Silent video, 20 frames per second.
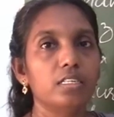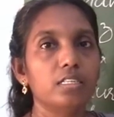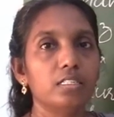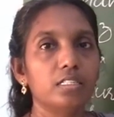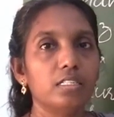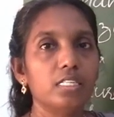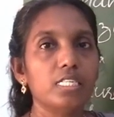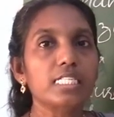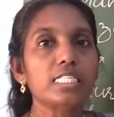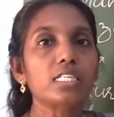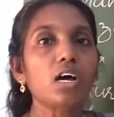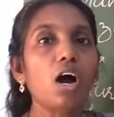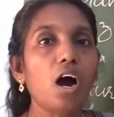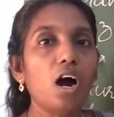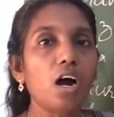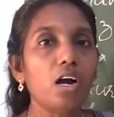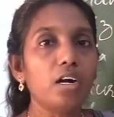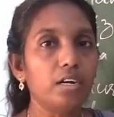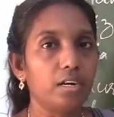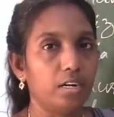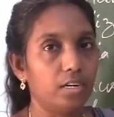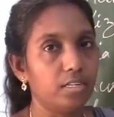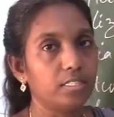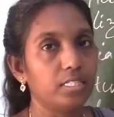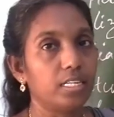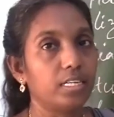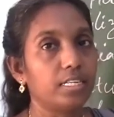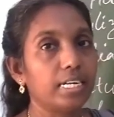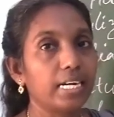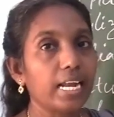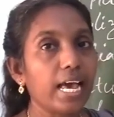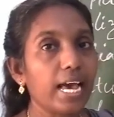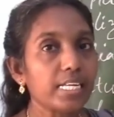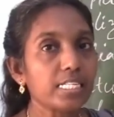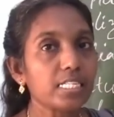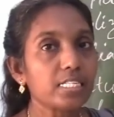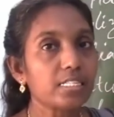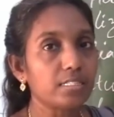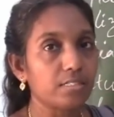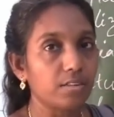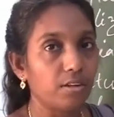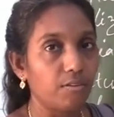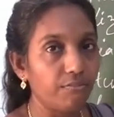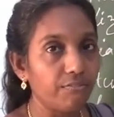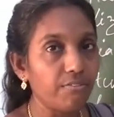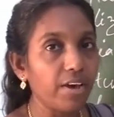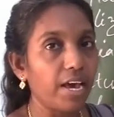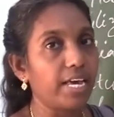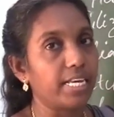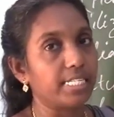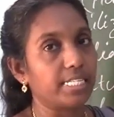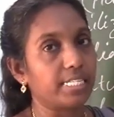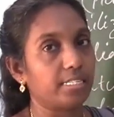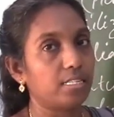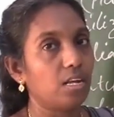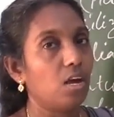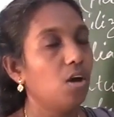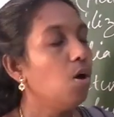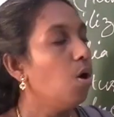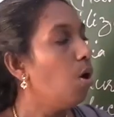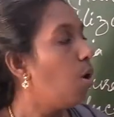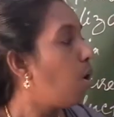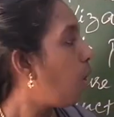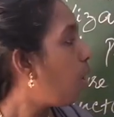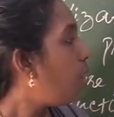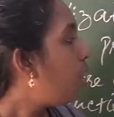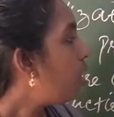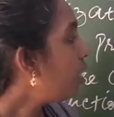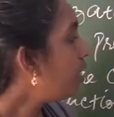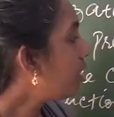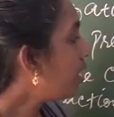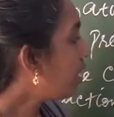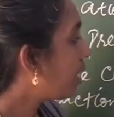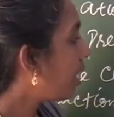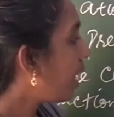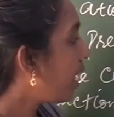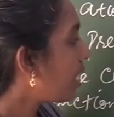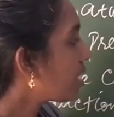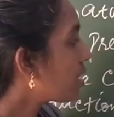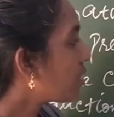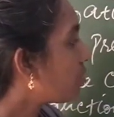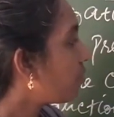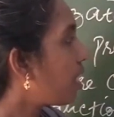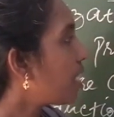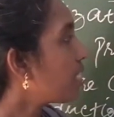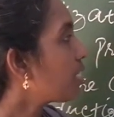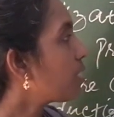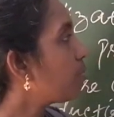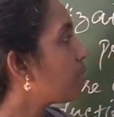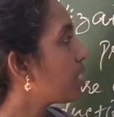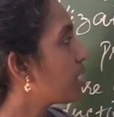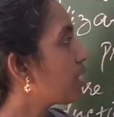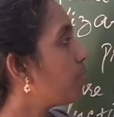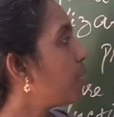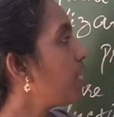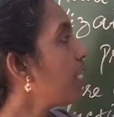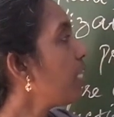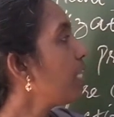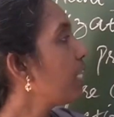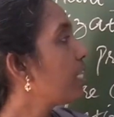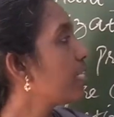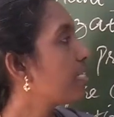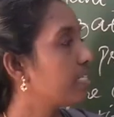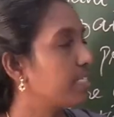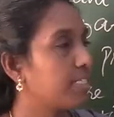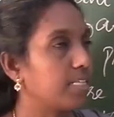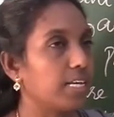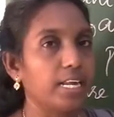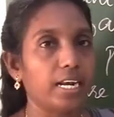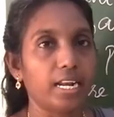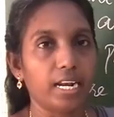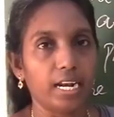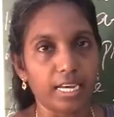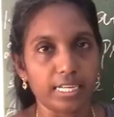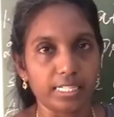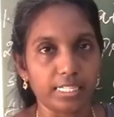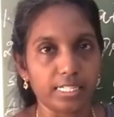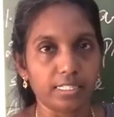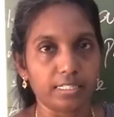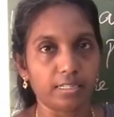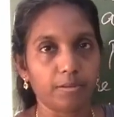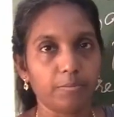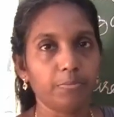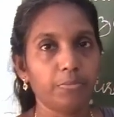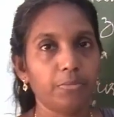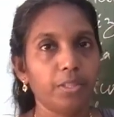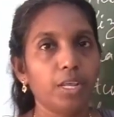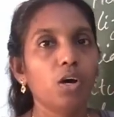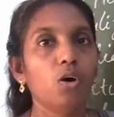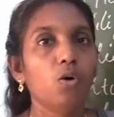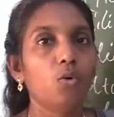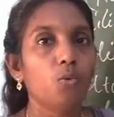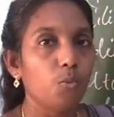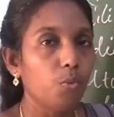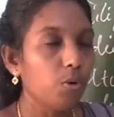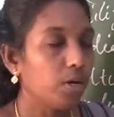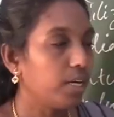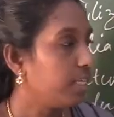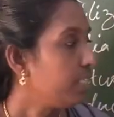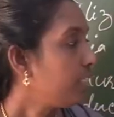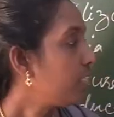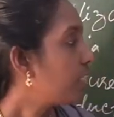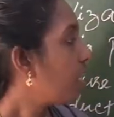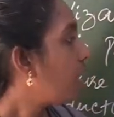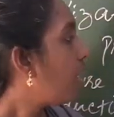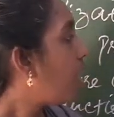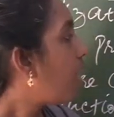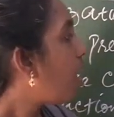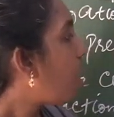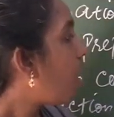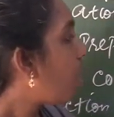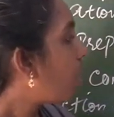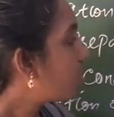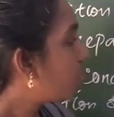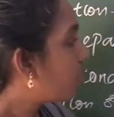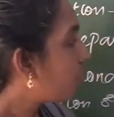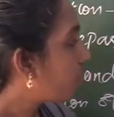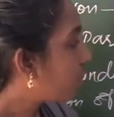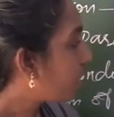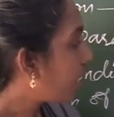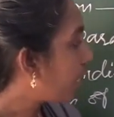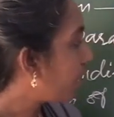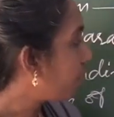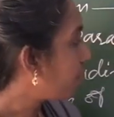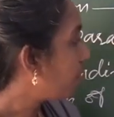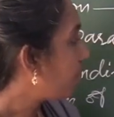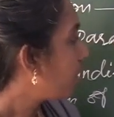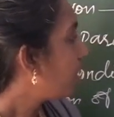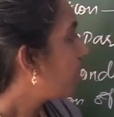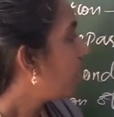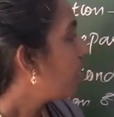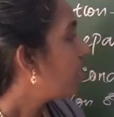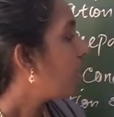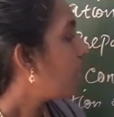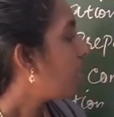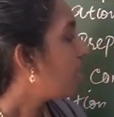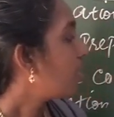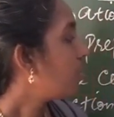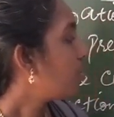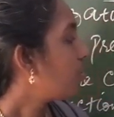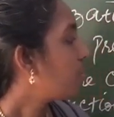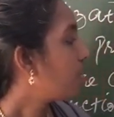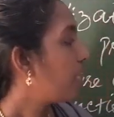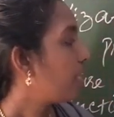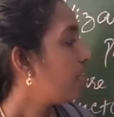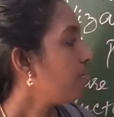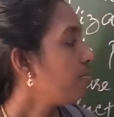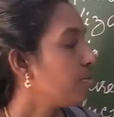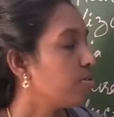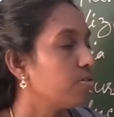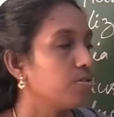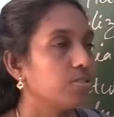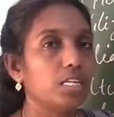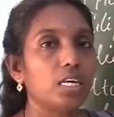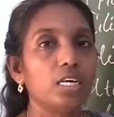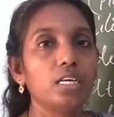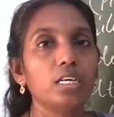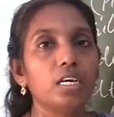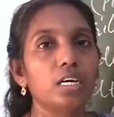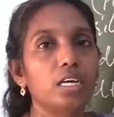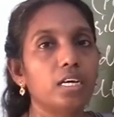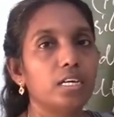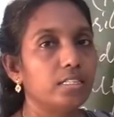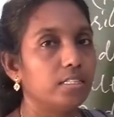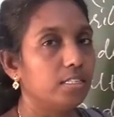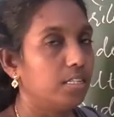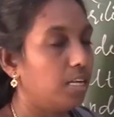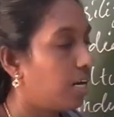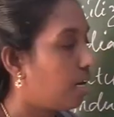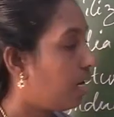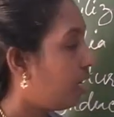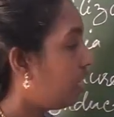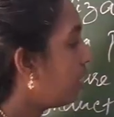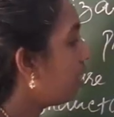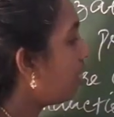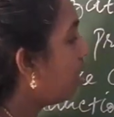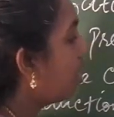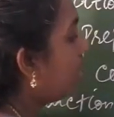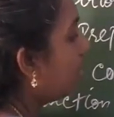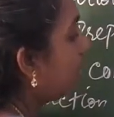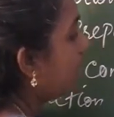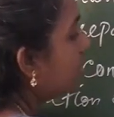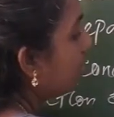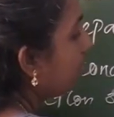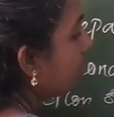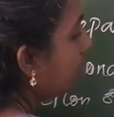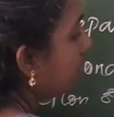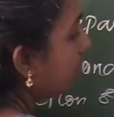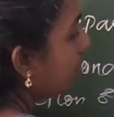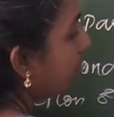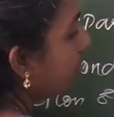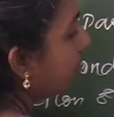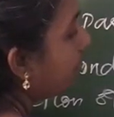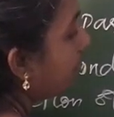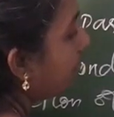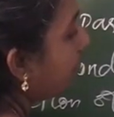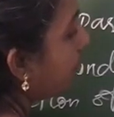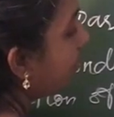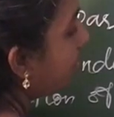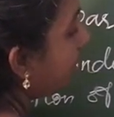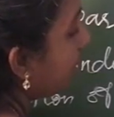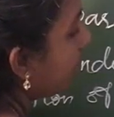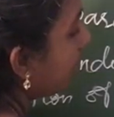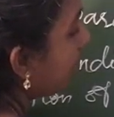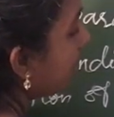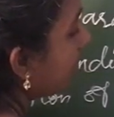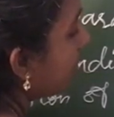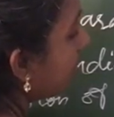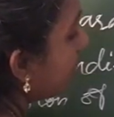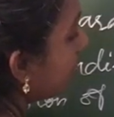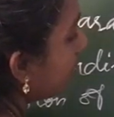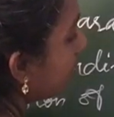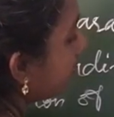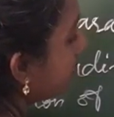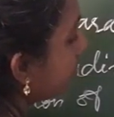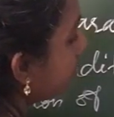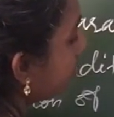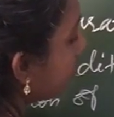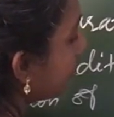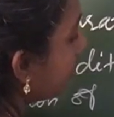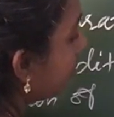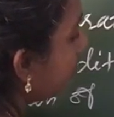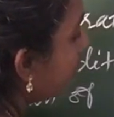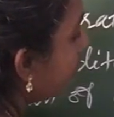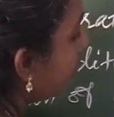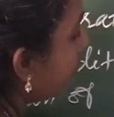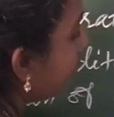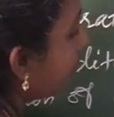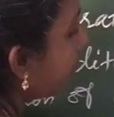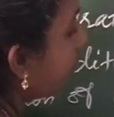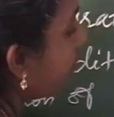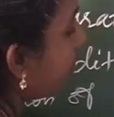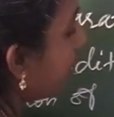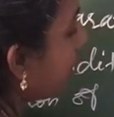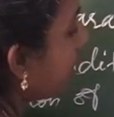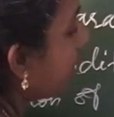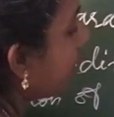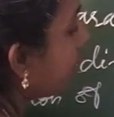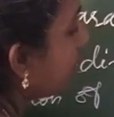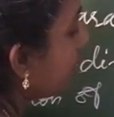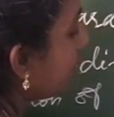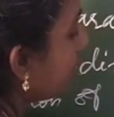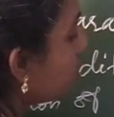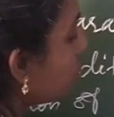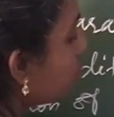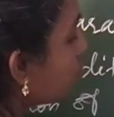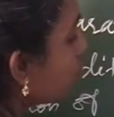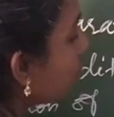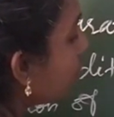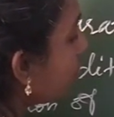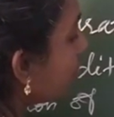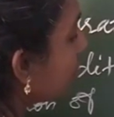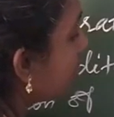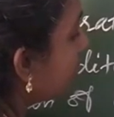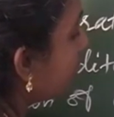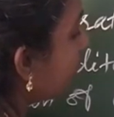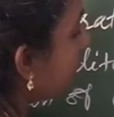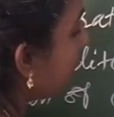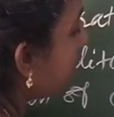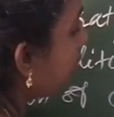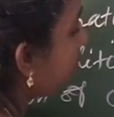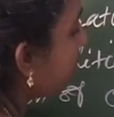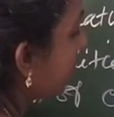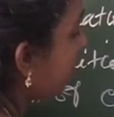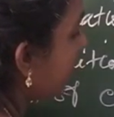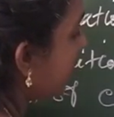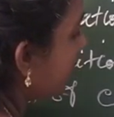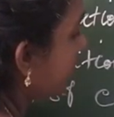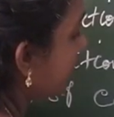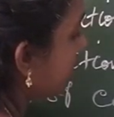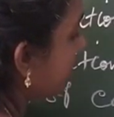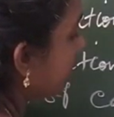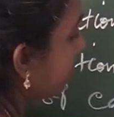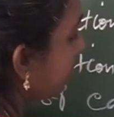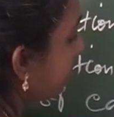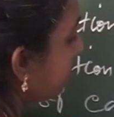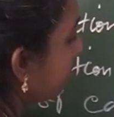The glass wares, all the glass wares must be sterilized with autoclave. Autoclave using, there are 15 to 30 minutes